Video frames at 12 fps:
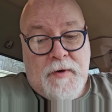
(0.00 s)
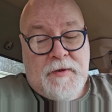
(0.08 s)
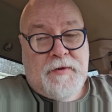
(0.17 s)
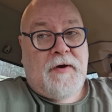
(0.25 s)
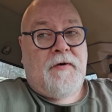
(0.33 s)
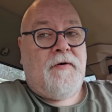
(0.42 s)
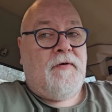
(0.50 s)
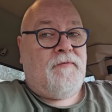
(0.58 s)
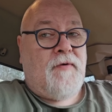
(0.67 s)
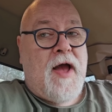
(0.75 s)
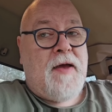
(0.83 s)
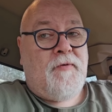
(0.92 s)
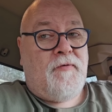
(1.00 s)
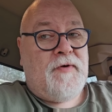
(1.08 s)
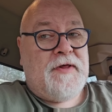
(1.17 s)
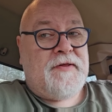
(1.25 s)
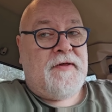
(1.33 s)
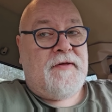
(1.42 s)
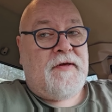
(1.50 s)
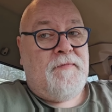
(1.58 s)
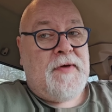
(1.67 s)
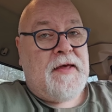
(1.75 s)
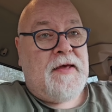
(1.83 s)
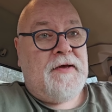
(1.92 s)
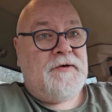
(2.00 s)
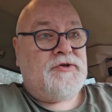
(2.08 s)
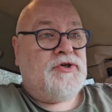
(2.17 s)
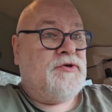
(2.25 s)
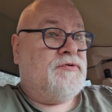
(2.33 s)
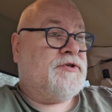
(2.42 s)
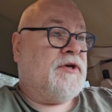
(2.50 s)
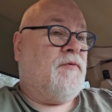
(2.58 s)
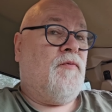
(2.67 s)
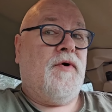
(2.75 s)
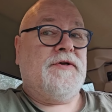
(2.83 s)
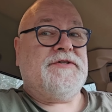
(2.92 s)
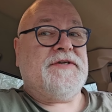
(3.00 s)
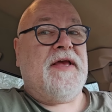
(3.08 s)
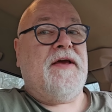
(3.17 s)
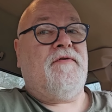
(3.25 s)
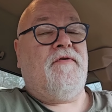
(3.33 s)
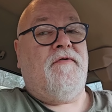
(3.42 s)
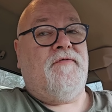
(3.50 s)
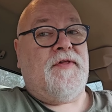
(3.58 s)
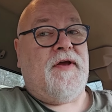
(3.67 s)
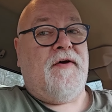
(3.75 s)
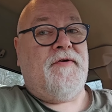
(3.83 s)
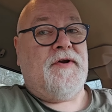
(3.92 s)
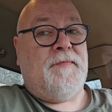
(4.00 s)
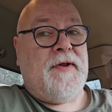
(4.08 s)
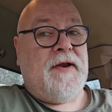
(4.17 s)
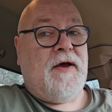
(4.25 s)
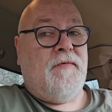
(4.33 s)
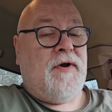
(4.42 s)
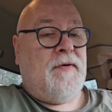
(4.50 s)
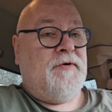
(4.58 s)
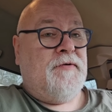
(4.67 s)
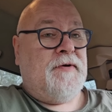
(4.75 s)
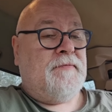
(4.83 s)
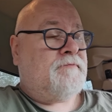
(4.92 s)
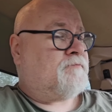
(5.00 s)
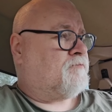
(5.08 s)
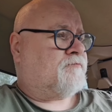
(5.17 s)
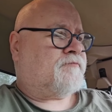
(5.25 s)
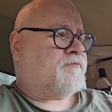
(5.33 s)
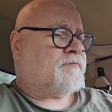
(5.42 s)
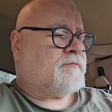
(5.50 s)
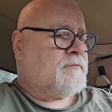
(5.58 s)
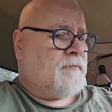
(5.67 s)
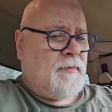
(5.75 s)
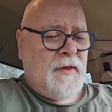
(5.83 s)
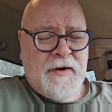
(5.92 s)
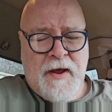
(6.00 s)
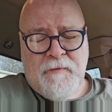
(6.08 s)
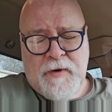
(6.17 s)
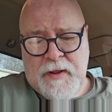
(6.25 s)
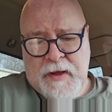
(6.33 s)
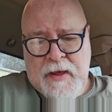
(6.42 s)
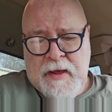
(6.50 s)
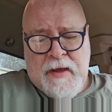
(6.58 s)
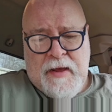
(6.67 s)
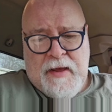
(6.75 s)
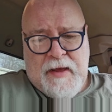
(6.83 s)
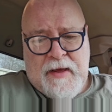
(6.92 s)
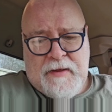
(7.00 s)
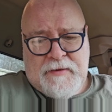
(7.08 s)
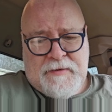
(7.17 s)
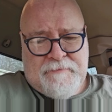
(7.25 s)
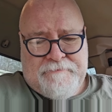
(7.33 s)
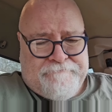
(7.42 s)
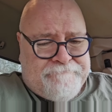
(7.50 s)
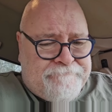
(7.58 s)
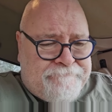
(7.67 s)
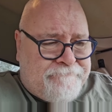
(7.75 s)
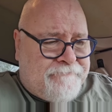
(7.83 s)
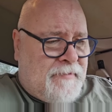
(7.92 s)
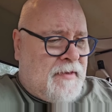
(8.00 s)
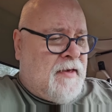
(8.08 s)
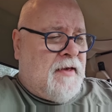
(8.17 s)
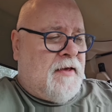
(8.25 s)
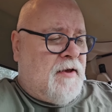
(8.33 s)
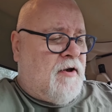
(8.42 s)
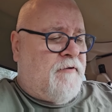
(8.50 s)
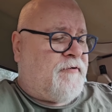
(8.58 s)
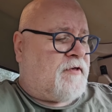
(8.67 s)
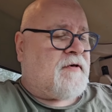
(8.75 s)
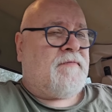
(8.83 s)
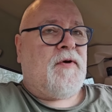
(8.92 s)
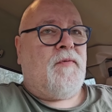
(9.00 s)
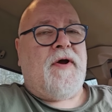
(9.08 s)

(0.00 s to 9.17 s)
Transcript: is there a rhyme or reason to me choosing one scanner over the other depending on what I'm doing? Not really. It's you know, if it's something